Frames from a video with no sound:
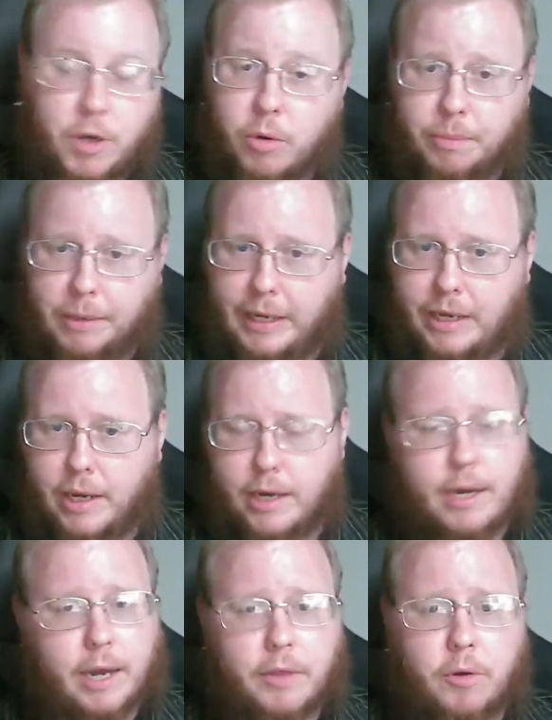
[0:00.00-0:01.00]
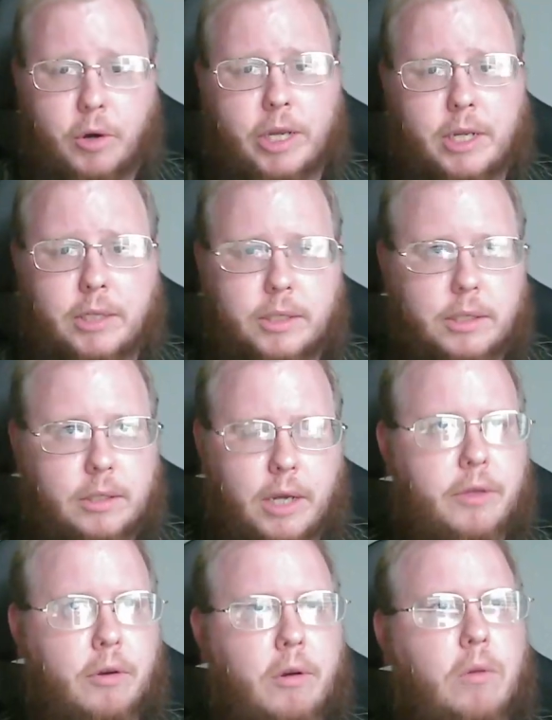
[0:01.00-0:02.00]
Notably, neither is
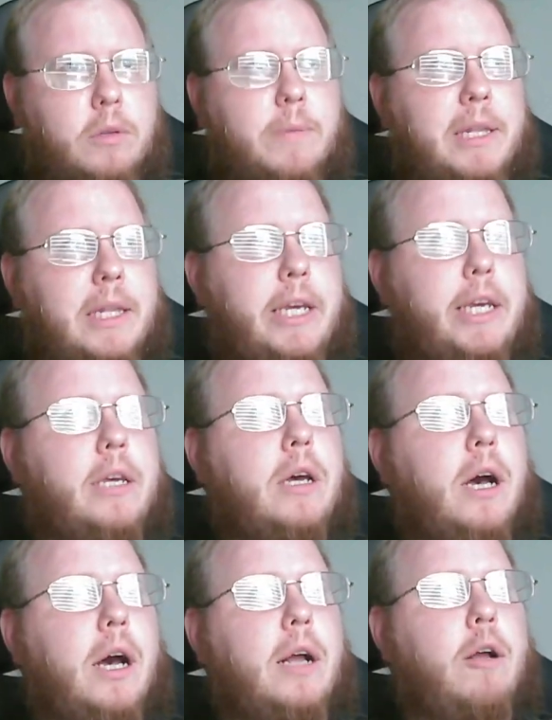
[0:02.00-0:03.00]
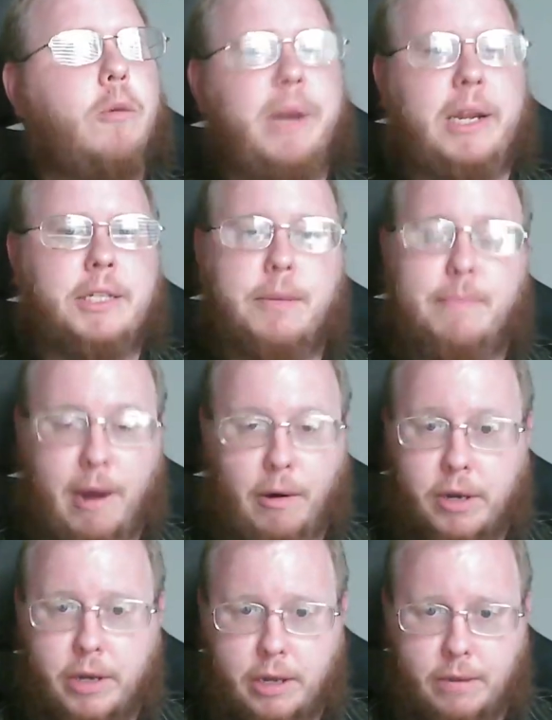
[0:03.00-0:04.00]
neither ultimately uh, culminates in, mar-
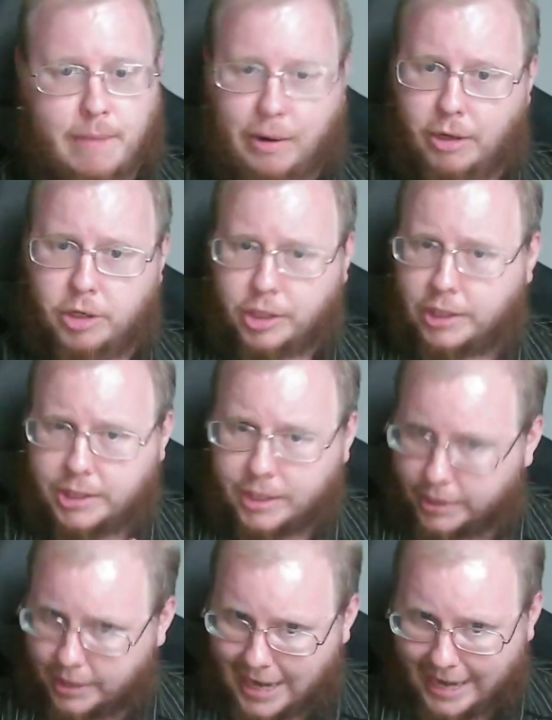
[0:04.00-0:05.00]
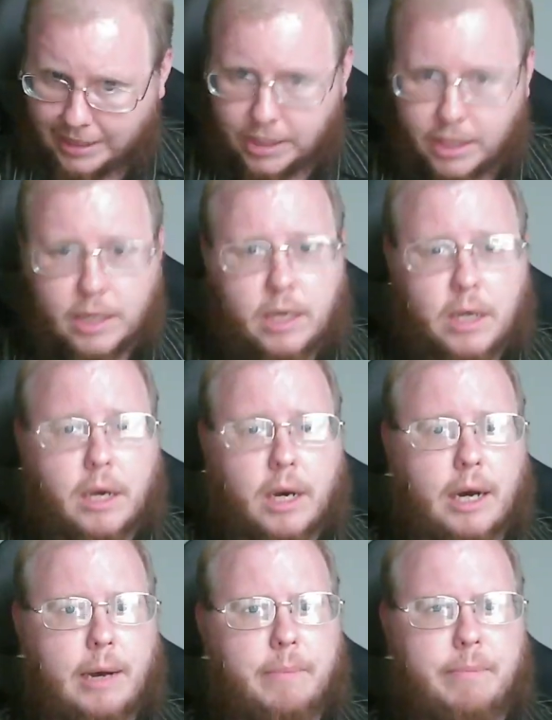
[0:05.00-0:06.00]
in marriage, at least not yet.
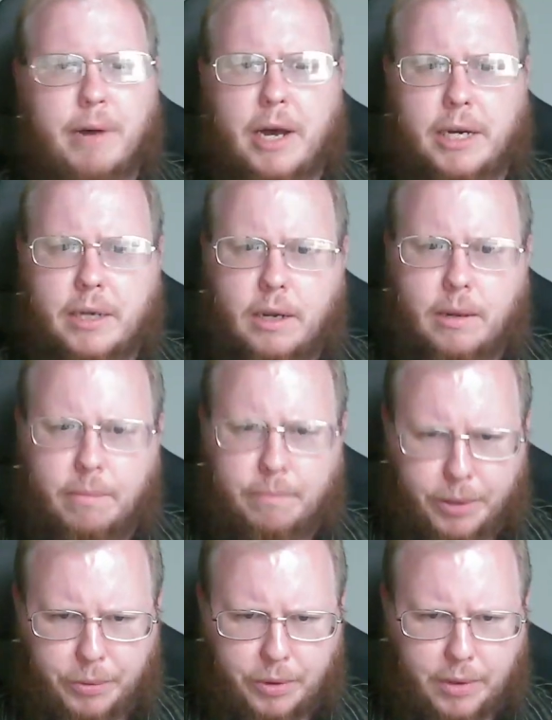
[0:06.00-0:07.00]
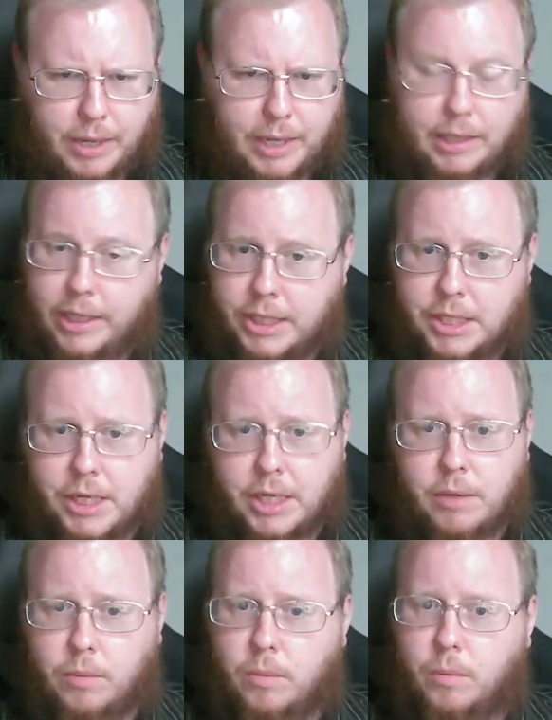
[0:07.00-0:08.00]
Um, but both, at least
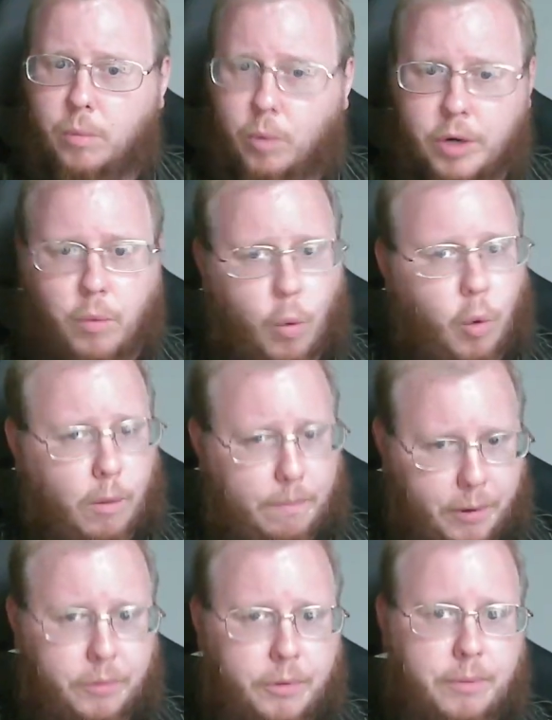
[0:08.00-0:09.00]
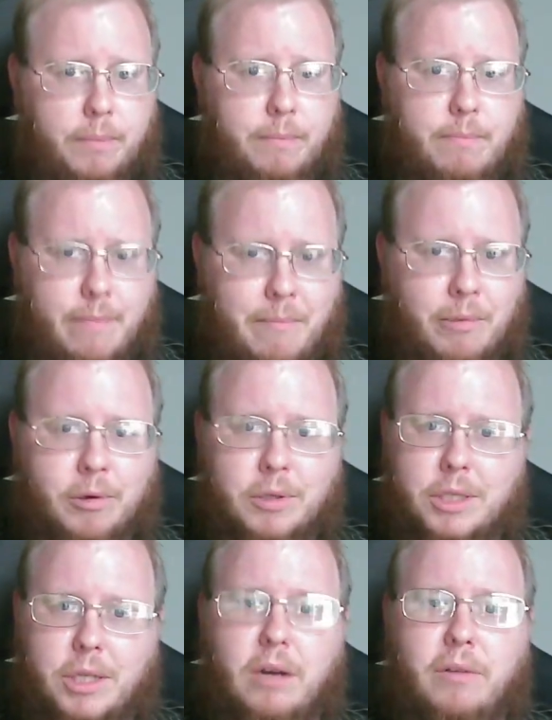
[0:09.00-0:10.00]
in one or both
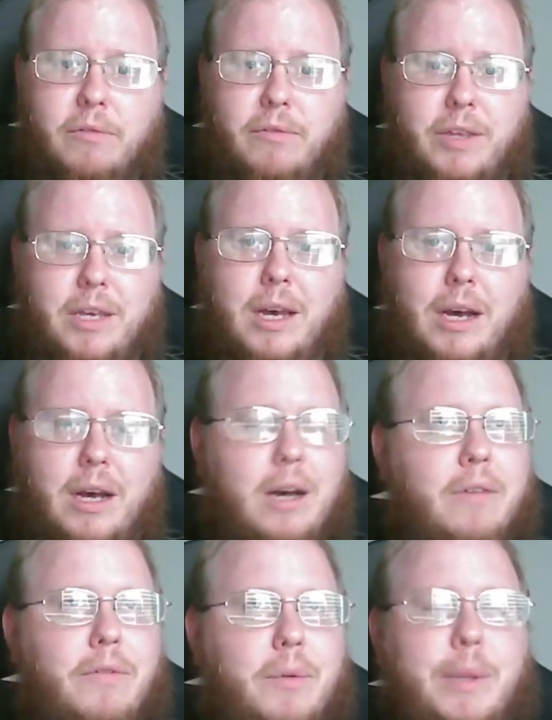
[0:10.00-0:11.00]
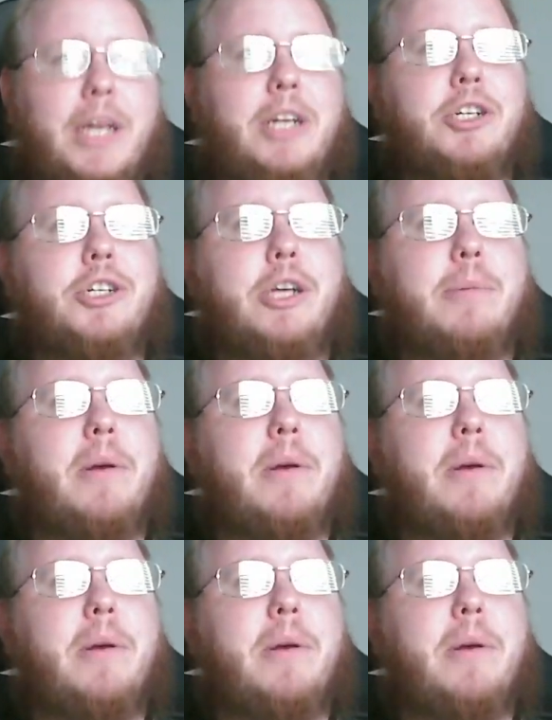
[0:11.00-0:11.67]
members of the uh, of the relationship.